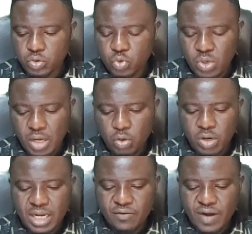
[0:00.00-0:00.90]
2 can no
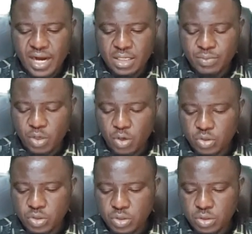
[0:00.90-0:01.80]
longer divide
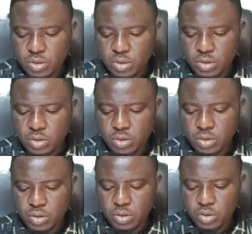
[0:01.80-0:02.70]
because
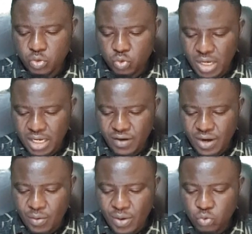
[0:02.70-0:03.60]
2 can divide.
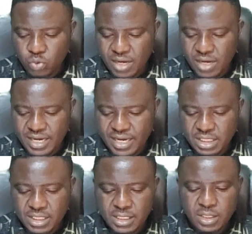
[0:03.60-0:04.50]
Why 2 can divide
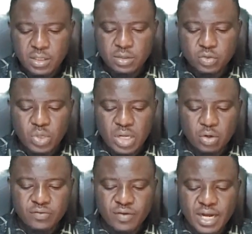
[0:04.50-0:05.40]
90? 2
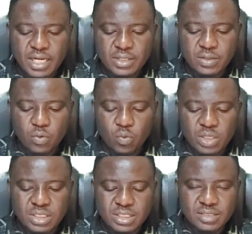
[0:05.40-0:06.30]
cannot divide
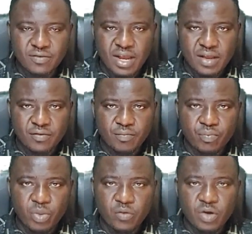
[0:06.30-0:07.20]
165.
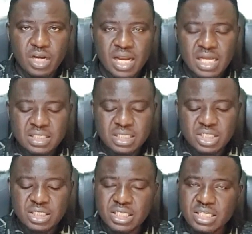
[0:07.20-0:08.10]
For the last
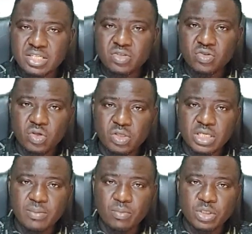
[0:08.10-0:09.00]
digit is not
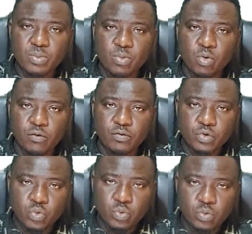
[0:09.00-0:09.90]
a multiple of
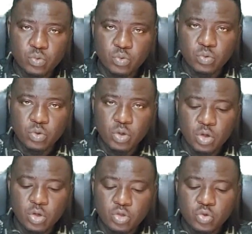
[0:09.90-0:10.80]
2.
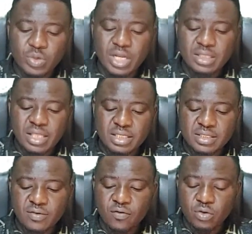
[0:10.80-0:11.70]
So we then
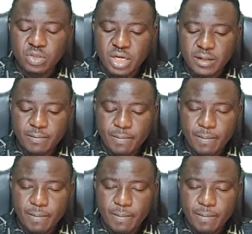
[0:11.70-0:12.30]
test for 3.